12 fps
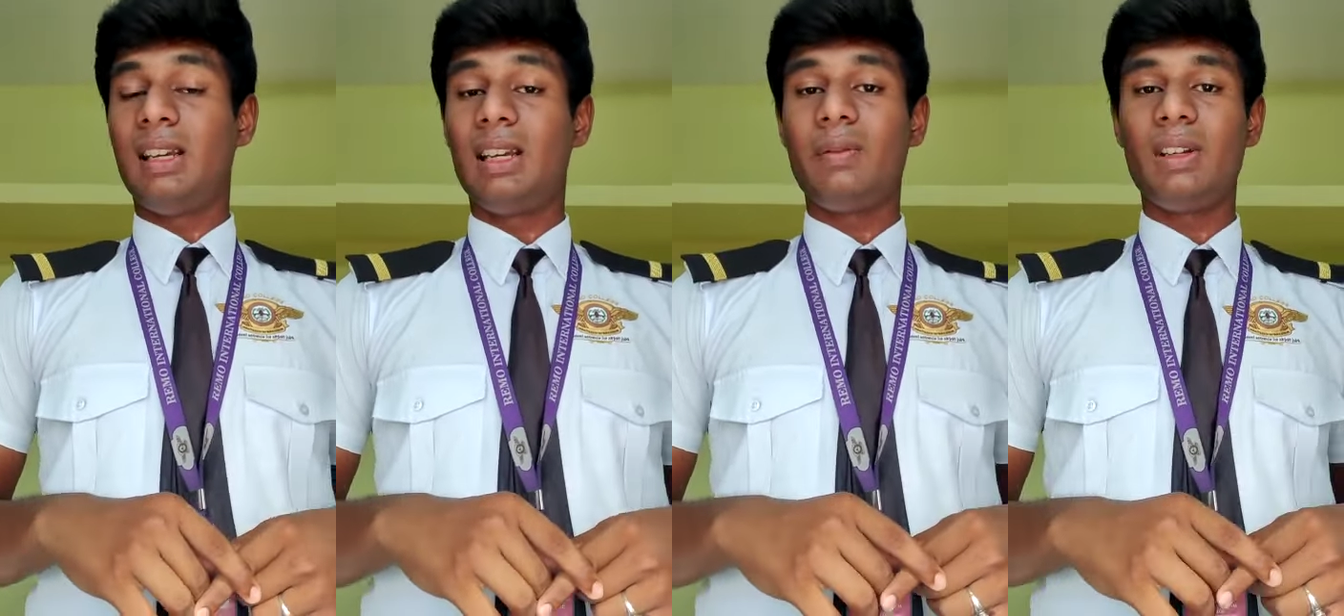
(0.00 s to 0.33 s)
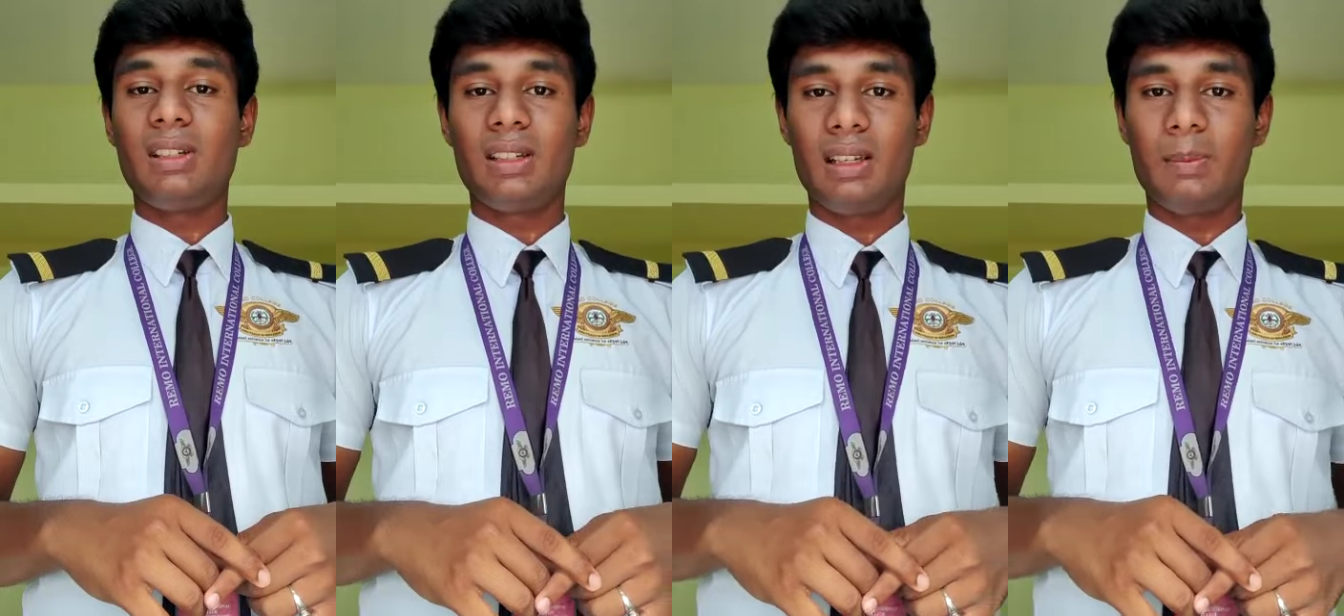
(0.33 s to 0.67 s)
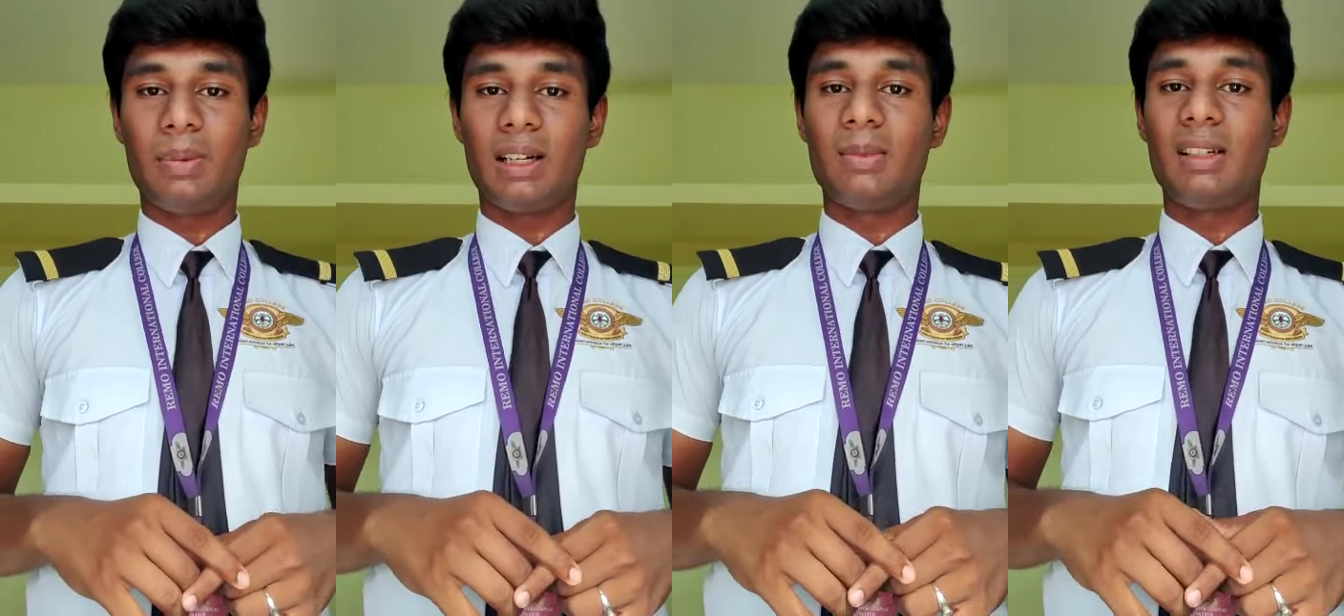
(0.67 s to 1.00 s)
aviation
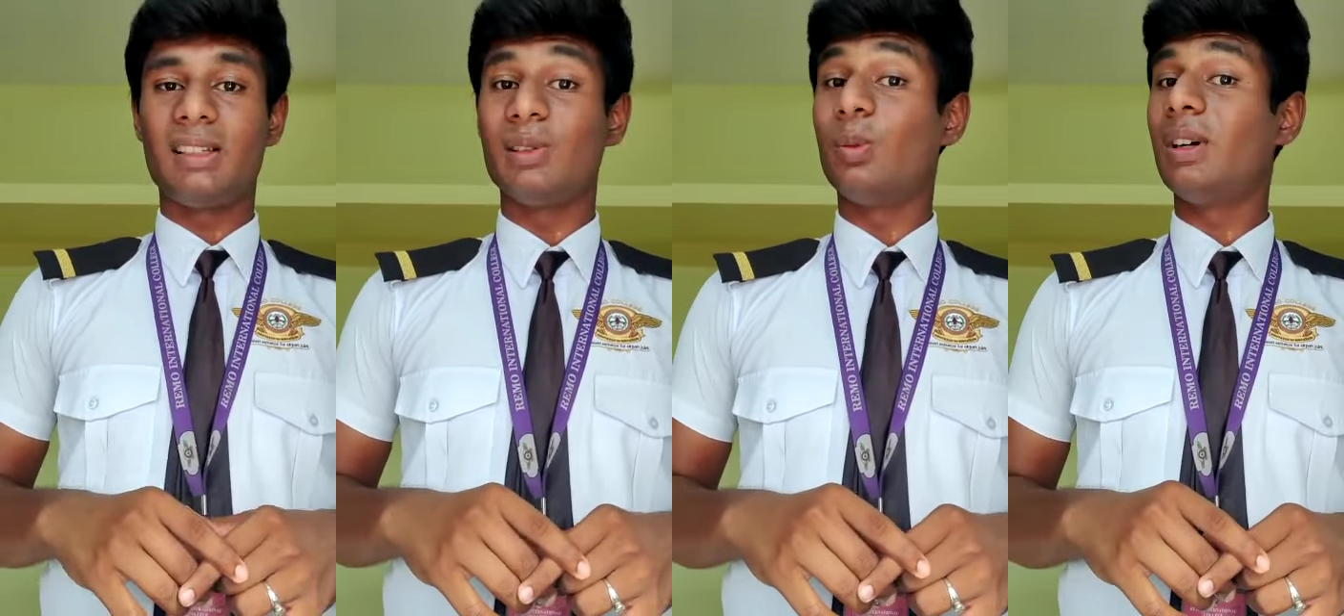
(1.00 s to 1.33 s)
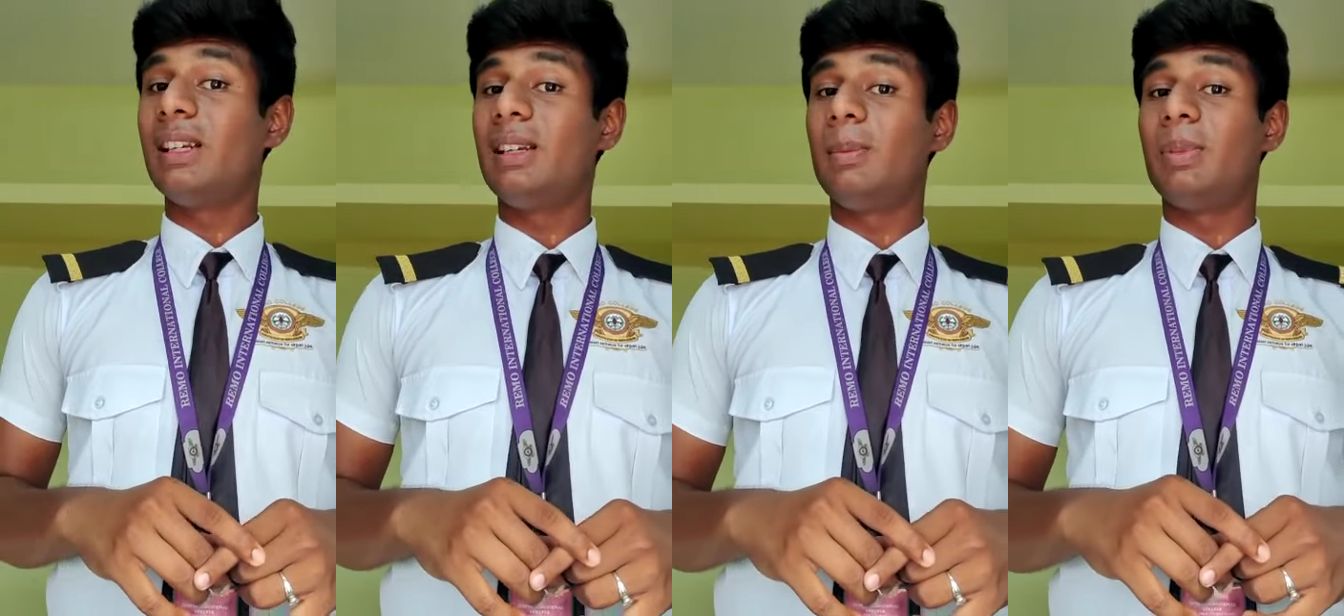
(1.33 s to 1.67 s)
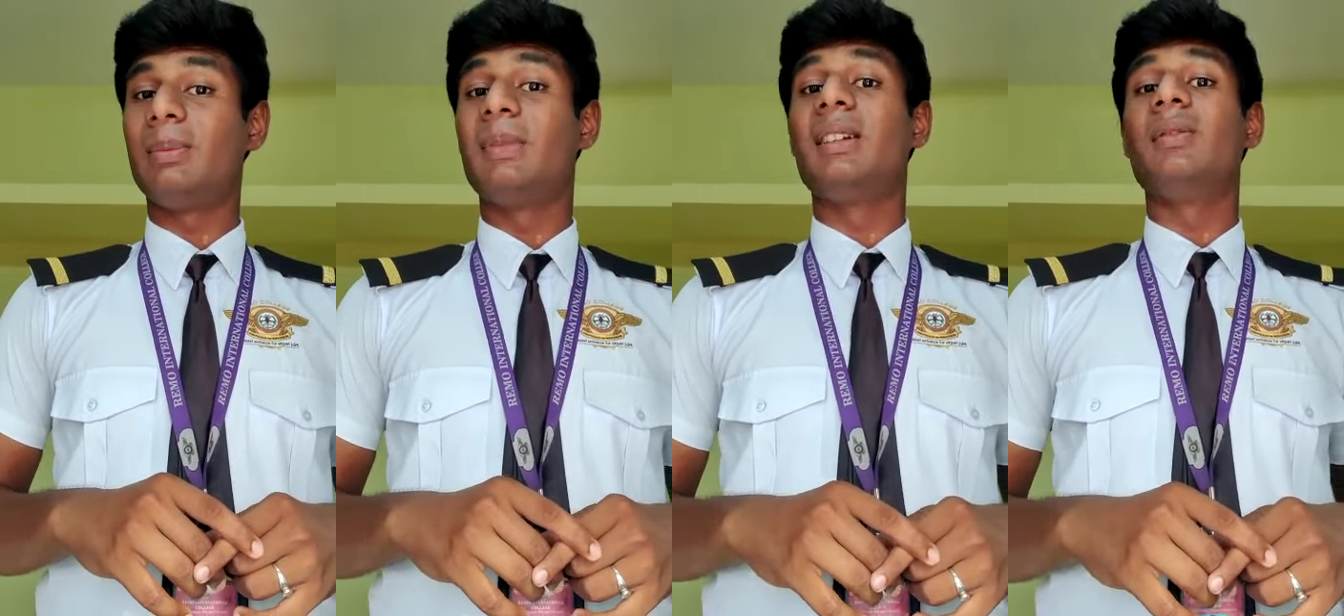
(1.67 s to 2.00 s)
department is the only
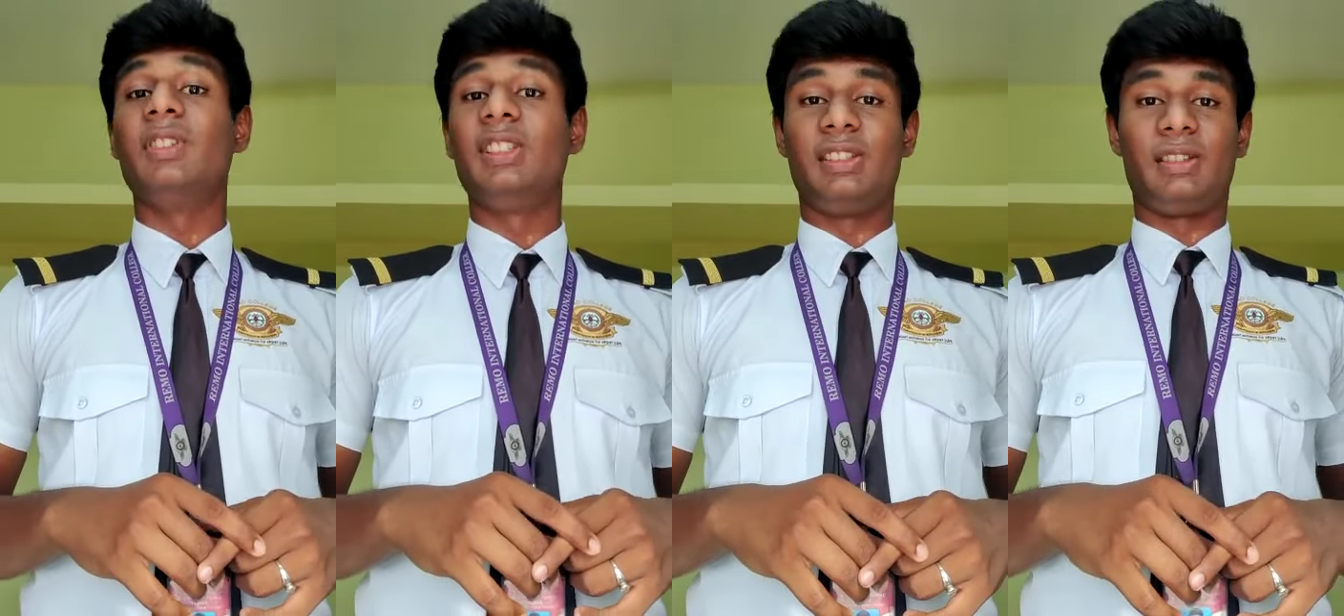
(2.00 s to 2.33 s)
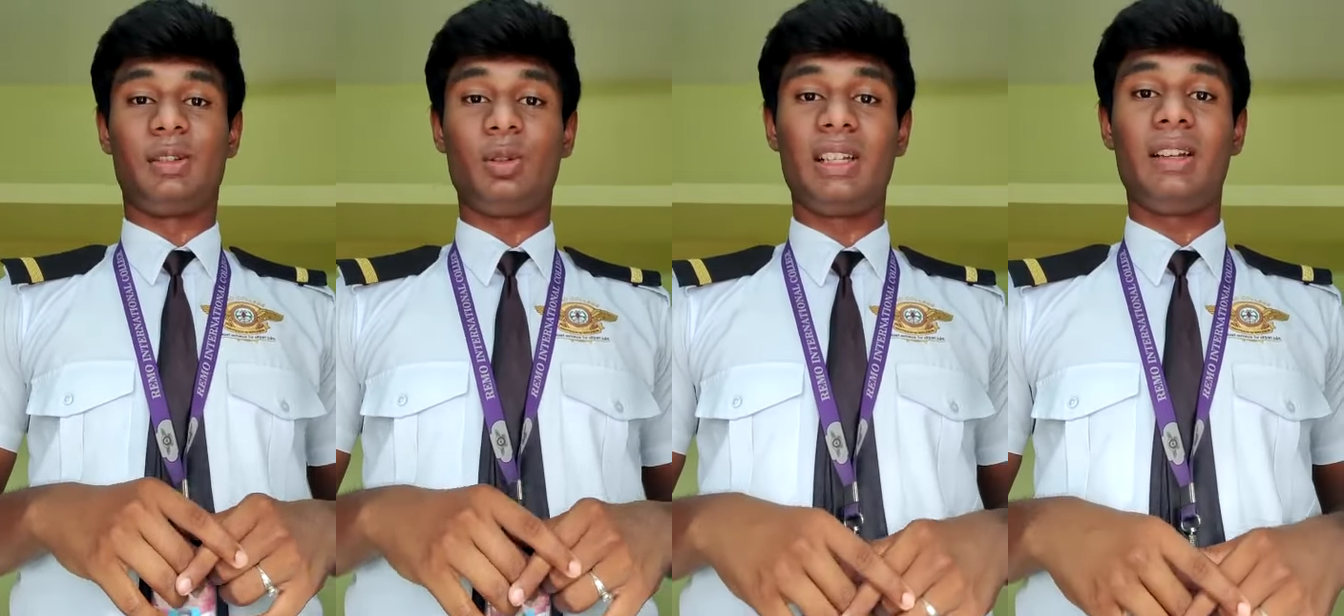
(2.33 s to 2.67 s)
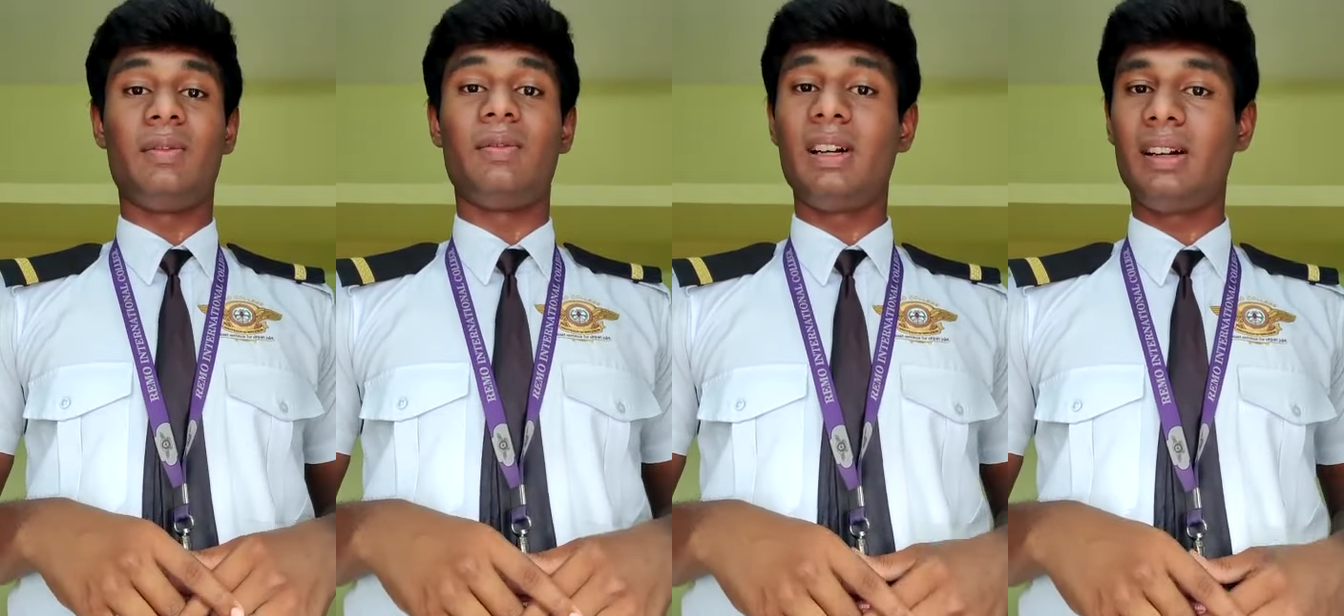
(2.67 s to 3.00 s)
department which is
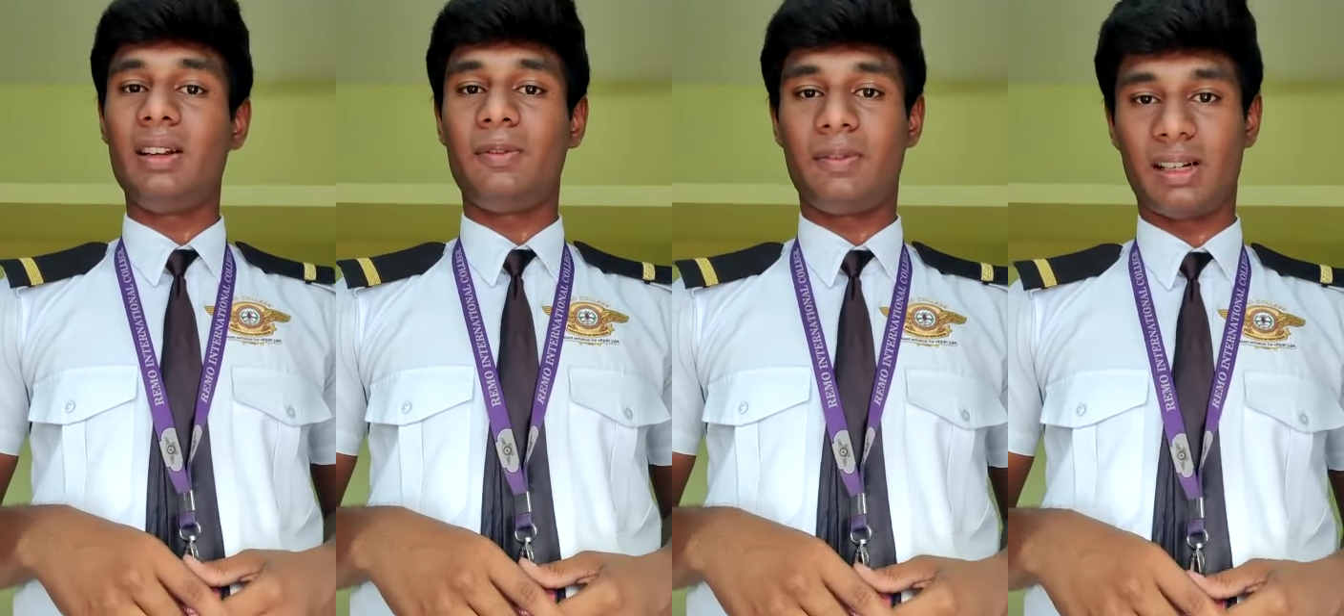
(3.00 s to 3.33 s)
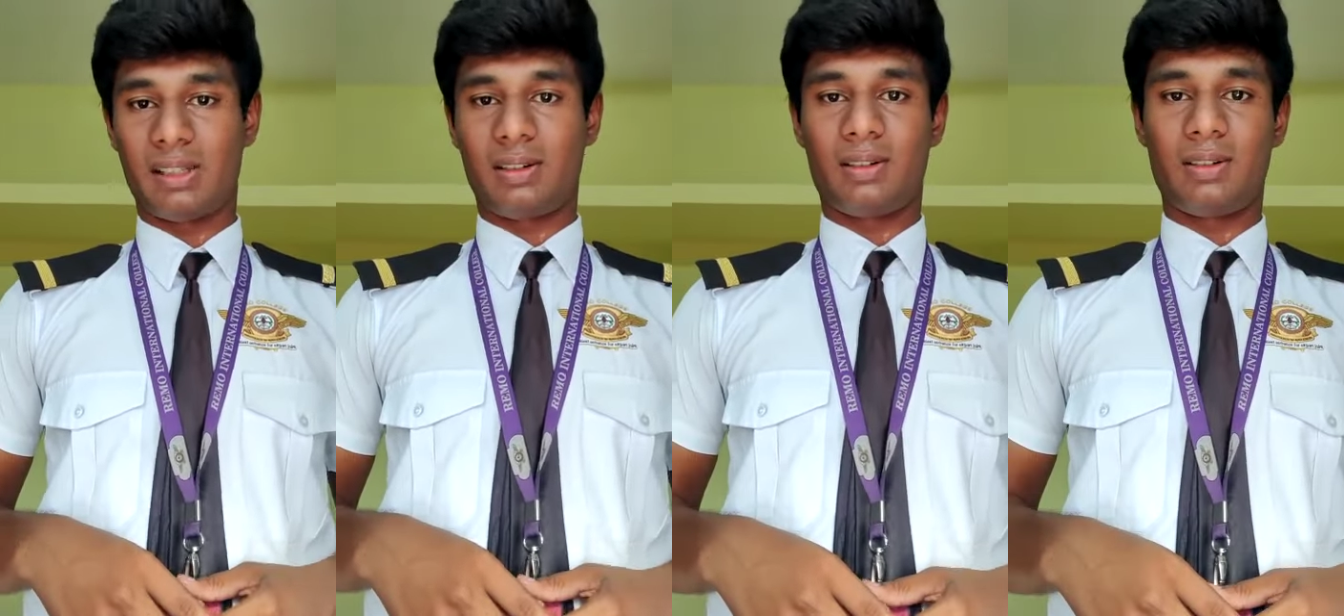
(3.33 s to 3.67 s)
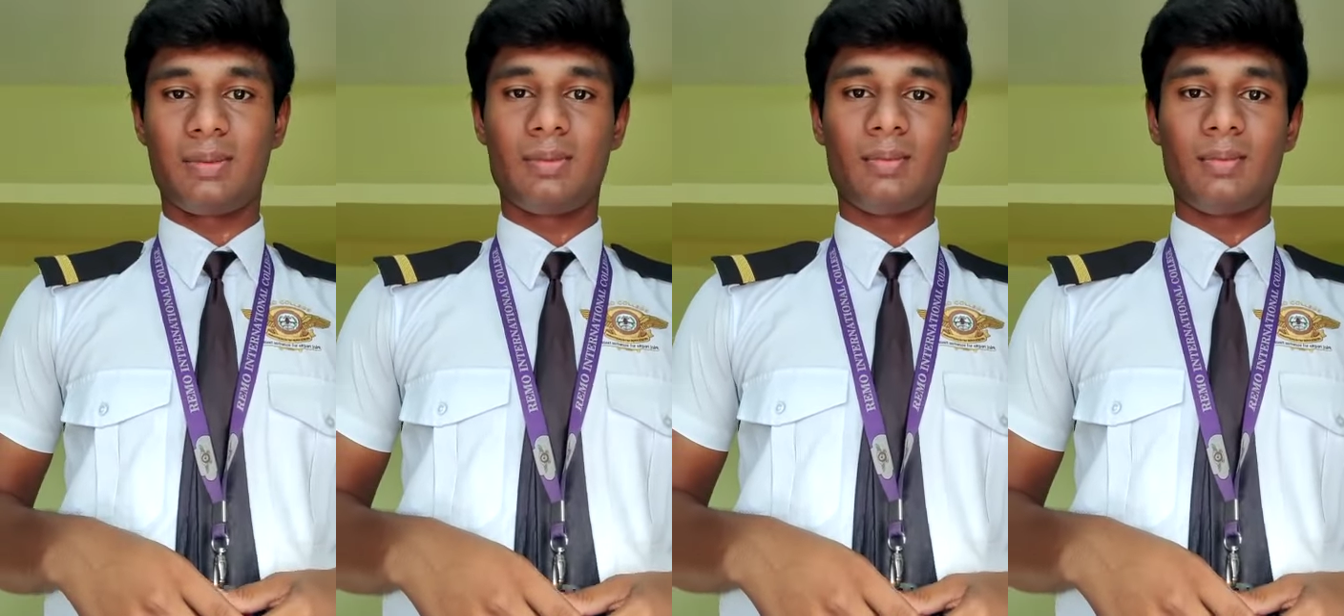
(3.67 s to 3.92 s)
growing very faster.